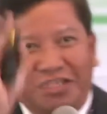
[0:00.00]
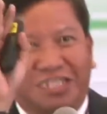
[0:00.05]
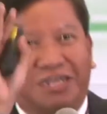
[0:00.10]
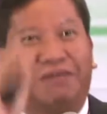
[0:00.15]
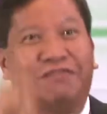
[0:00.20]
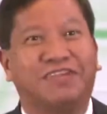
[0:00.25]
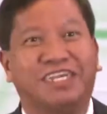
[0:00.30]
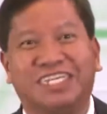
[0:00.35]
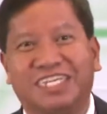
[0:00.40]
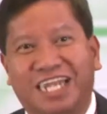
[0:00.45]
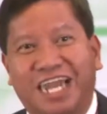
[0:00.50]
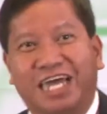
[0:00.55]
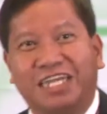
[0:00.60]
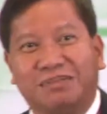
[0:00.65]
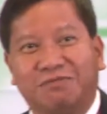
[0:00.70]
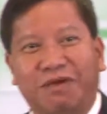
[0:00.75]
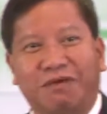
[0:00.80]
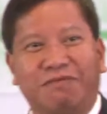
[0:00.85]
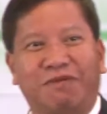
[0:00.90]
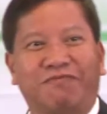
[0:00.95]
some of these
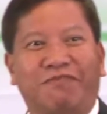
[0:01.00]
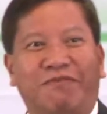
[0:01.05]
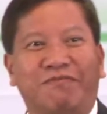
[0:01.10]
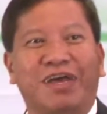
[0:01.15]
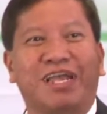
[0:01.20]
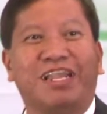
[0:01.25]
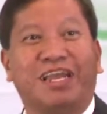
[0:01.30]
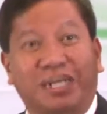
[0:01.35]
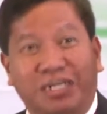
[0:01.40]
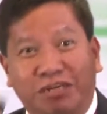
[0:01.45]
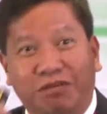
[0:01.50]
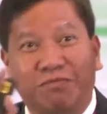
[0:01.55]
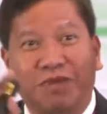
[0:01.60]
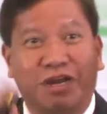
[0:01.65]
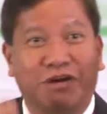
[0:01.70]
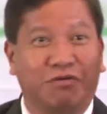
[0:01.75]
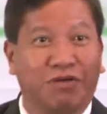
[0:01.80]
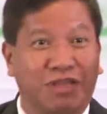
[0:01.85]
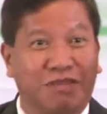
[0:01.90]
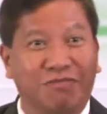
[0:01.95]
slides may be familiar, so
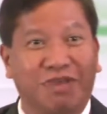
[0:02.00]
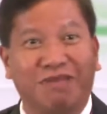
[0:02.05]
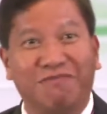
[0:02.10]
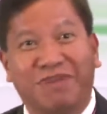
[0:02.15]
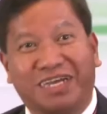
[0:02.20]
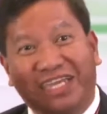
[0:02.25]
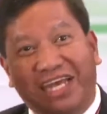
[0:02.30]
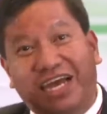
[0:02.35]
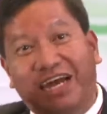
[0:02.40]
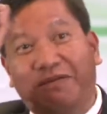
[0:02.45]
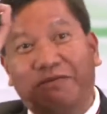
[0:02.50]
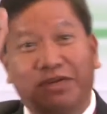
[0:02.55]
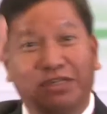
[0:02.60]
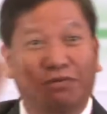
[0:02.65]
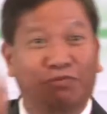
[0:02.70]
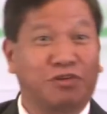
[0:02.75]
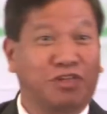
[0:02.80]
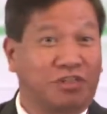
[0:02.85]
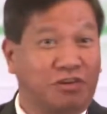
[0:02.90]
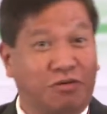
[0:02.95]
bear with me, but I have a
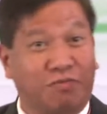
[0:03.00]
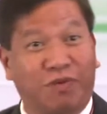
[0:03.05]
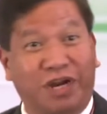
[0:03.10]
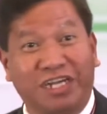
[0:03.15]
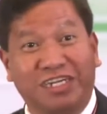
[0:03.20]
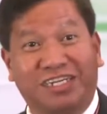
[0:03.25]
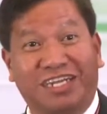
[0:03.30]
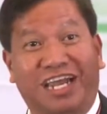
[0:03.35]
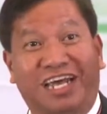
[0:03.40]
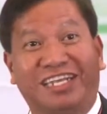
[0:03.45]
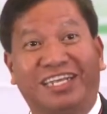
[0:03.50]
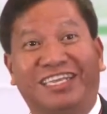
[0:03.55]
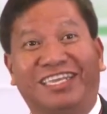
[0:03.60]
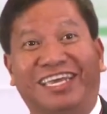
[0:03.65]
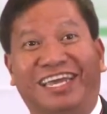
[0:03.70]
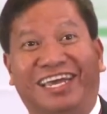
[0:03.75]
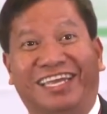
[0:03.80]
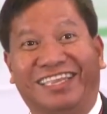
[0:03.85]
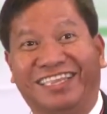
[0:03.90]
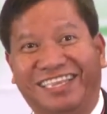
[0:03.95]
surprise slide at
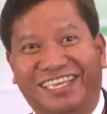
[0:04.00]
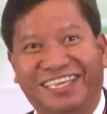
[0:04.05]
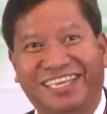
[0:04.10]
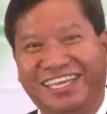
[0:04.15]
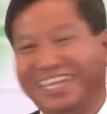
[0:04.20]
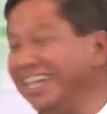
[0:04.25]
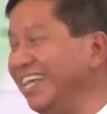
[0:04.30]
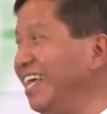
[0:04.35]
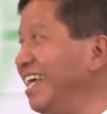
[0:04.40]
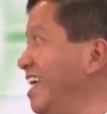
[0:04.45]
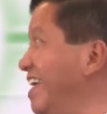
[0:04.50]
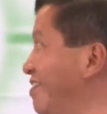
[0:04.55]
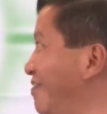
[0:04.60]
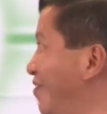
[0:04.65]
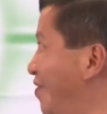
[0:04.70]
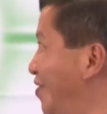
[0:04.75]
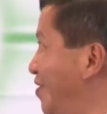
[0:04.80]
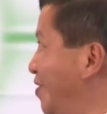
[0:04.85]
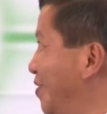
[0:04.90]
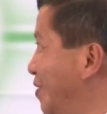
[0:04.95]
the end
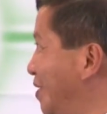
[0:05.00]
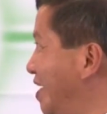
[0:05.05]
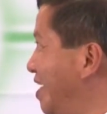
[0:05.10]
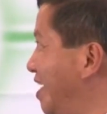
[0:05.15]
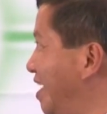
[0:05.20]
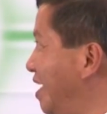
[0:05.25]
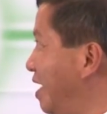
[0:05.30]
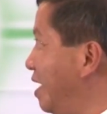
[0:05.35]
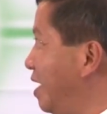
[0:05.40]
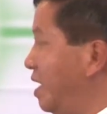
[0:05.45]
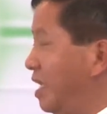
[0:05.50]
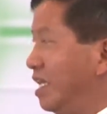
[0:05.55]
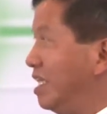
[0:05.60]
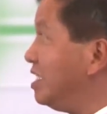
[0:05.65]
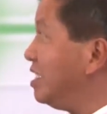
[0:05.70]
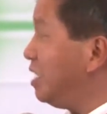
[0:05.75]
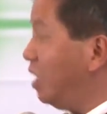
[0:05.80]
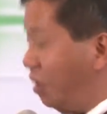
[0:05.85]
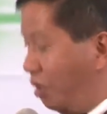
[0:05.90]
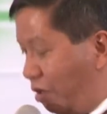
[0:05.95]
for you.
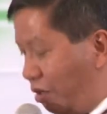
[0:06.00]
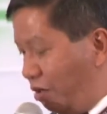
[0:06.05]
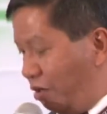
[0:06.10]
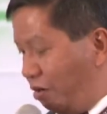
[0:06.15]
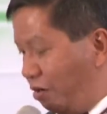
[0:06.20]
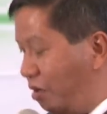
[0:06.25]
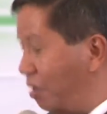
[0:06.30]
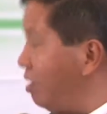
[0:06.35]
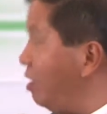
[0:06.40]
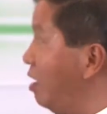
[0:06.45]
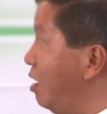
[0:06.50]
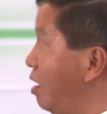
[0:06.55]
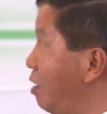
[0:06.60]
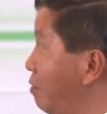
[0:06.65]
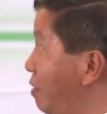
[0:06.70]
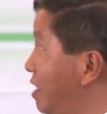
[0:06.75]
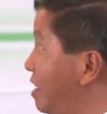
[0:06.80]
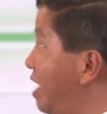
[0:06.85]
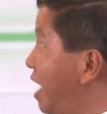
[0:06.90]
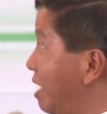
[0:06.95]
So
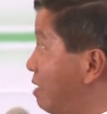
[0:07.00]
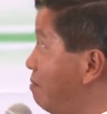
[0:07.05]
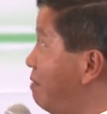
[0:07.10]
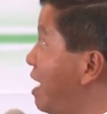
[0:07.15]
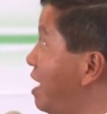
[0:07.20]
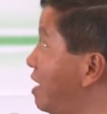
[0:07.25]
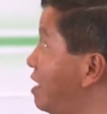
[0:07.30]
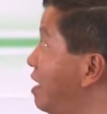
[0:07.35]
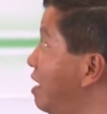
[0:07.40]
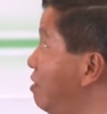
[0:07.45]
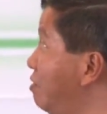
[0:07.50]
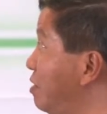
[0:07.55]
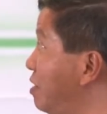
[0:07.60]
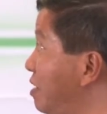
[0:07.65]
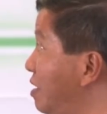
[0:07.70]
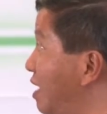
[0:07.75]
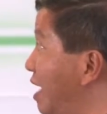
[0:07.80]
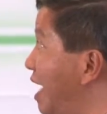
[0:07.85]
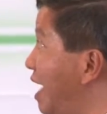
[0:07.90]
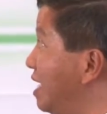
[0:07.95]
with that background,
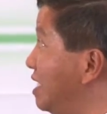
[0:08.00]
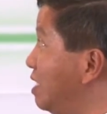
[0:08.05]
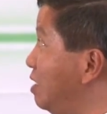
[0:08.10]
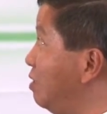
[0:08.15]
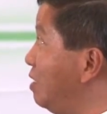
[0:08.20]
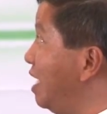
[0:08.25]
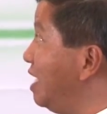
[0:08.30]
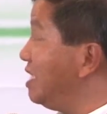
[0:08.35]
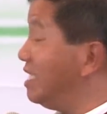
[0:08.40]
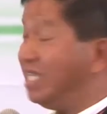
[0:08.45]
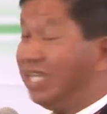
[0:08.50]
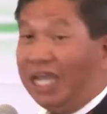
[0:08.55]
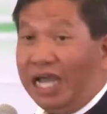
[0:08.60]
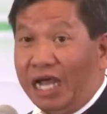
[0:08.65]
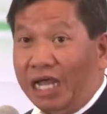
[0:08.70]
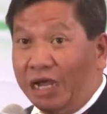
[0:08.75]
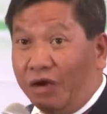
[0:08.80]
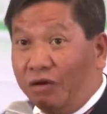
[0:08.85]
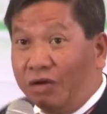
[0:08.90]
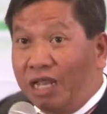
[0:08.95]
as you can see,
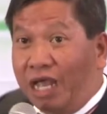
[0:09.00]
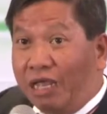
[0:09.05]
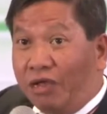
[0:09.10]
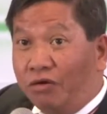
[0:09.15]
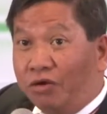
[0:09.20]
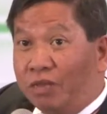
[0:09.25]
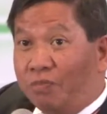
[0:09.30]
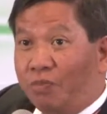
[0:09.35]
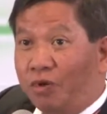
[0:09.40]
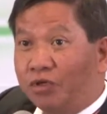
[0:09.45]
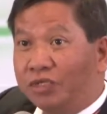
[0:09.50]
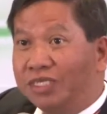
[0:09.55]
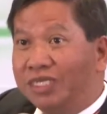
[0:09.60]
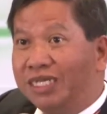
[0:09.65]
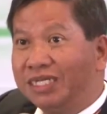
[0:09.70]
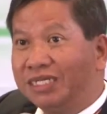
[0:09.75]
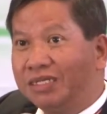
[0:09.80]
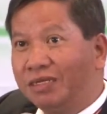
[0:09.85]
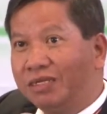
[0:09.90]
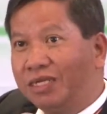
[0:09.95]
I, on, I only post this
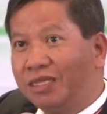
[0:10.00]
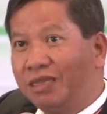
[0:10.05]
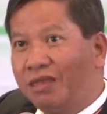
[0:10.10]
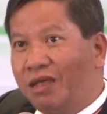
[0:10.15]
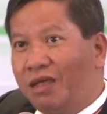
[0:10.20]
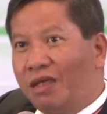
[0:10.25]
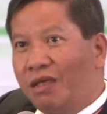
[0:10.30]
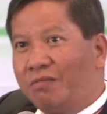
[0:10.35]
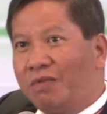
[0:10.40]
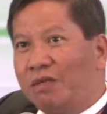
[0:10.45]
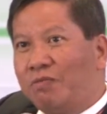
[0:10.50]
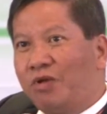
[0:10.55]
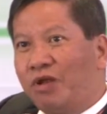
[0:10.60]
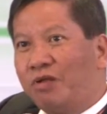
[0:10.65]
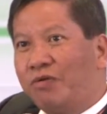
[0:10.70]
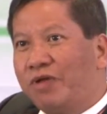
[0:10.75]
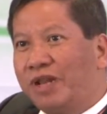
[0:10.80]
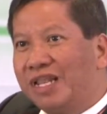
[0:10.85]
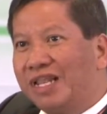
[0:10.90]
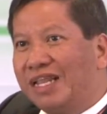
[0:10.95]
so that people
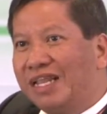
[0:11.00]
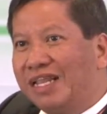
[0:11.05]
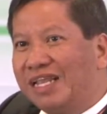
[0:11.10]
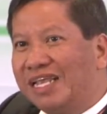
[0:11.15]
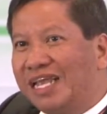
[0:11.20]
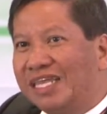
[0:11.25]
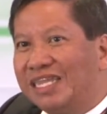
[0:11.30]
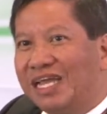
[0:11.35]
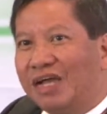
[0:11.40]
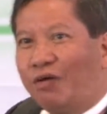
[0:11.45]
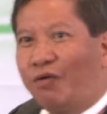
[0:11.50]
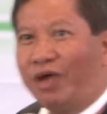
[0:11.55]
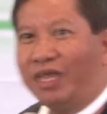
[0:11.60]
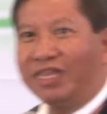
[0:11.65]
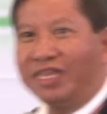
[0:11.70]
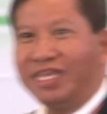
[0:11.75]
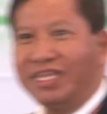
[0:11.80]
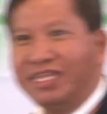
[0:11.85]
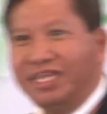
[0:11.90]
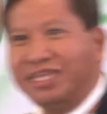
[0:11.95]
will get
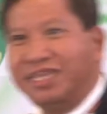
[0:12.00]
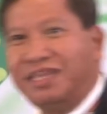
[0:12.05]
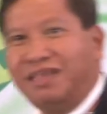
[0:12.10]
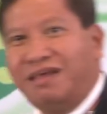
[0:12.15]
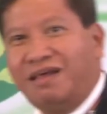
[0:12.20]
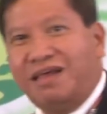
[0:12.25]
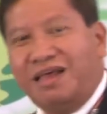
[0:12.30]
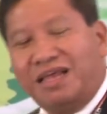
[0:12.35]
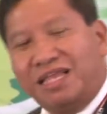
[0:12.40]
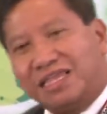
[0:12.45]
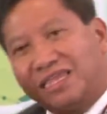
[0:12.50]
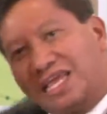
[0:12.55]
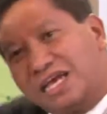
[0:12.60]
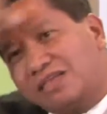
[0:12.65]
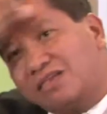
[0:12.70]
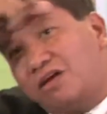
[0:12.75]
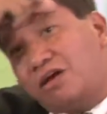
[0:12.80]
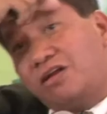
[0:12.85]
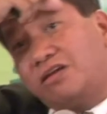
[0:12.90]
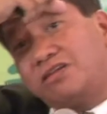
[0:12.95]
acquainted that
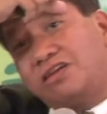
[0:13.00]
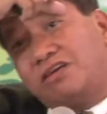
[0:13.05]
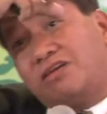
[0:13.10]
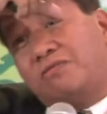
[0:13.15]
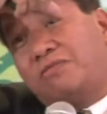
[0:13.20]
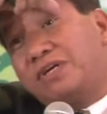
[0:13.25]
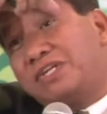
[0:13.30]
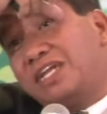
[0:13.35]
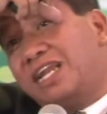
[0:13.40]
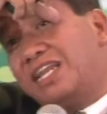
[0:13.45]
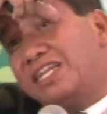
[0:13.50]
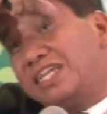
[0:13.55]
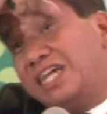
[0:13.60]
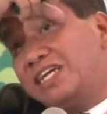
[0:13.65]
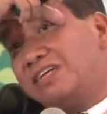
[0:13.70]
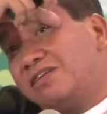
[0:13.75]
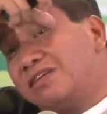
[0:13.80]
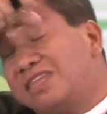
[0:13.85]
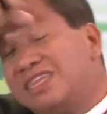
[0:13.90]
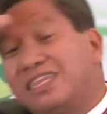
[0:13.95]
technology
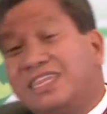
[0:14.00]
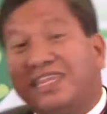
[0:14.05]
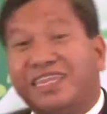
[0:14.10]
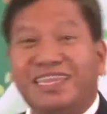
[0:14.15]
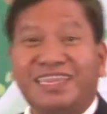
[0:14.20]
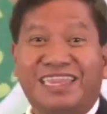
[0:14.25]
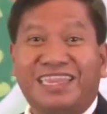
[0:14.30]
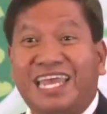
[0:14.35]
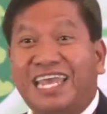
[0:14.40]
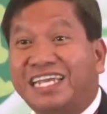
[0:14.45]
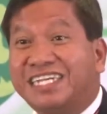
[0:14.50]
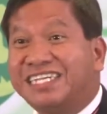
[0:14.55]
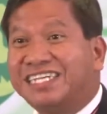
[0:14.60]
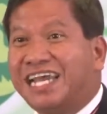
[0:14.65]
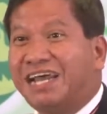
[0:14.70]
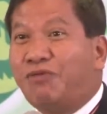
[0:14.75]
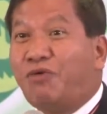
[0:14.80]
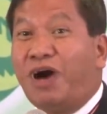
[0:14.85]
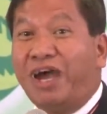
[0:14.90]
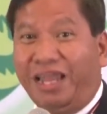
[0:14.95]
commercialization takes
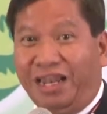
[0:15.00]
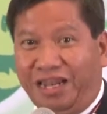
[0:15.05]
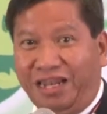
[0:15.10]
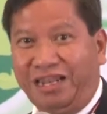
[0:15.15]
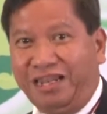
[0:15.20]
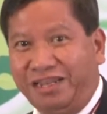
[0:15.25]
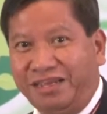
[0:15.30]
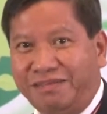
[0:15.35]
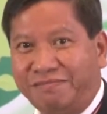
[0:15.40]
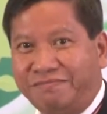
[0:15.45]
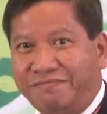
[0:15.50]
a while.